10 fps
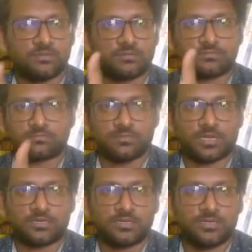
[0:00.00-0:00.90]

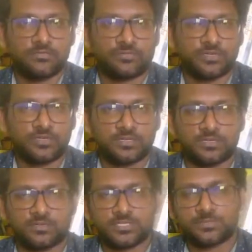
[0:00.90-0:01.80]
100 different
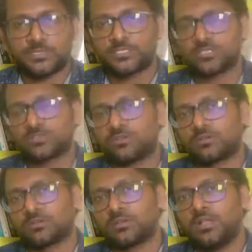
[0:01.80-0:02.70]
species or